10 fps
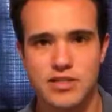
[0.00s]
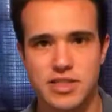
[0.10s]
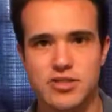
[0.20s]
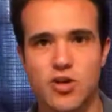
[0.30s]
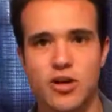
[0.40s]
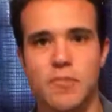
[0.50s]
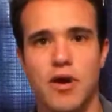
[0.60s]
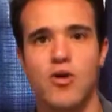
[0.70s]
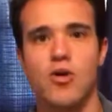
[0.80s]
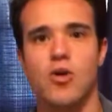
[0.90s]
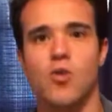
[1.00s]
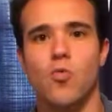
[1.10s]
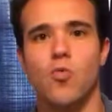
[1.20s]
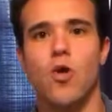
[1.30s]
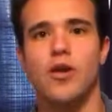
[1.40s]
is they talk about
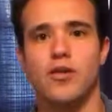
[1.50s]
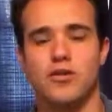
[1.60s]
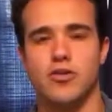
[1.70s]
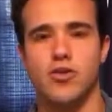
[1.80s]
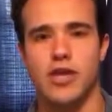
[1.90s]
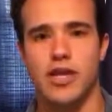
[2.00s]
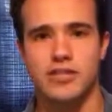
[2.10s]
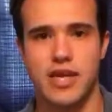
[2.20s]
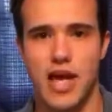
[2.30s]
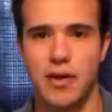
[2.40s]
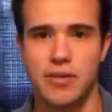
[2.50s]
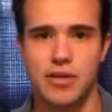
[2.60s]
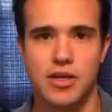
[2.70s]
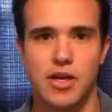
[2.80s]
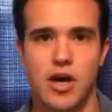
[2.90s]
what creates a habit.